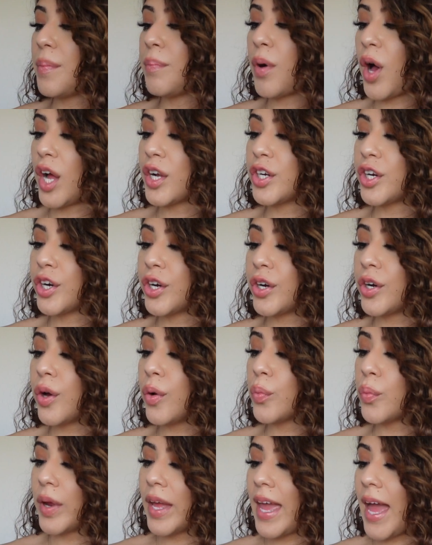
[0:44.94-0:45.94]
the Bond
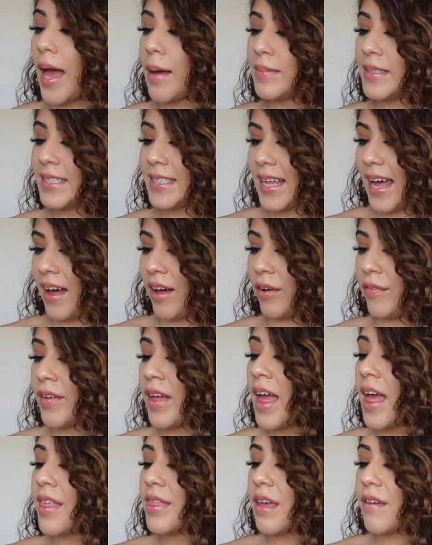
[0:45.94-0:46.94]
Curl Rehab
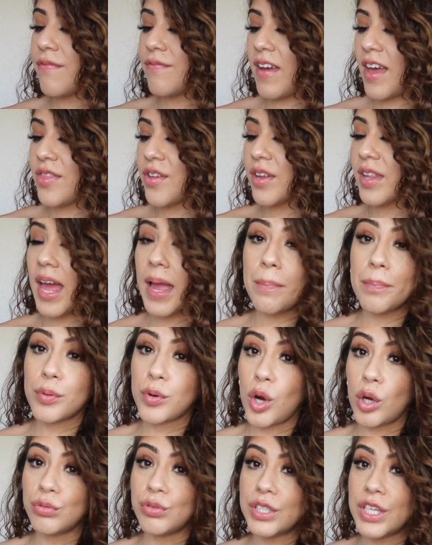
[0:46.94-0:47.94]
Salve, the Featherlight
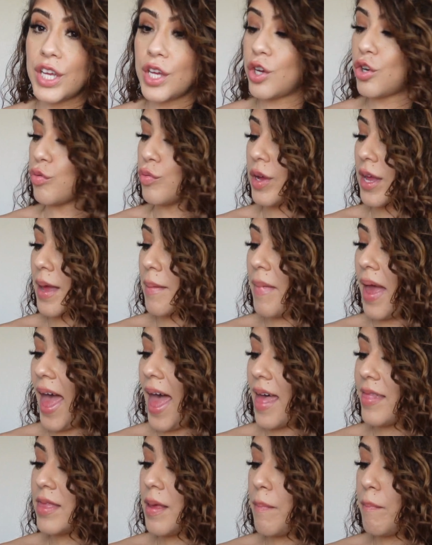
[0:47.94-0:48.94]
Protein Cream,
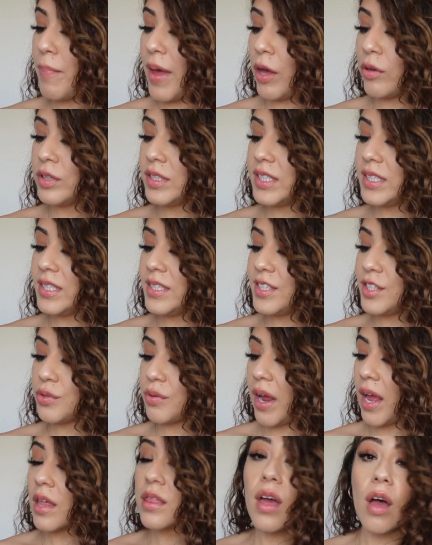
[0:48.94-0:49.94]
and the Bouncy
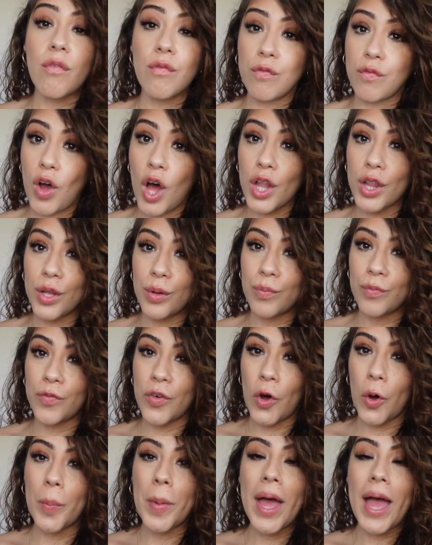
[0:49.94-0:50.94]
Strength Volume
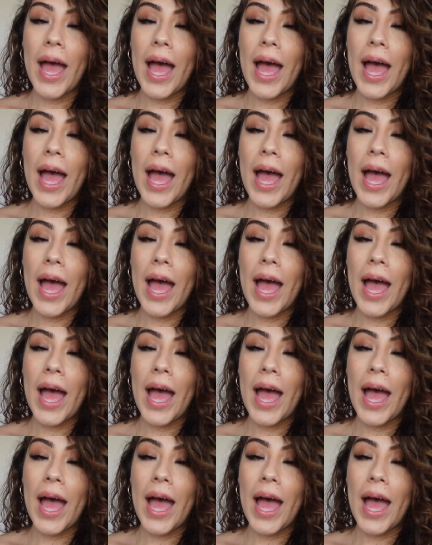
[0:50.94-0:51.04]
Foam.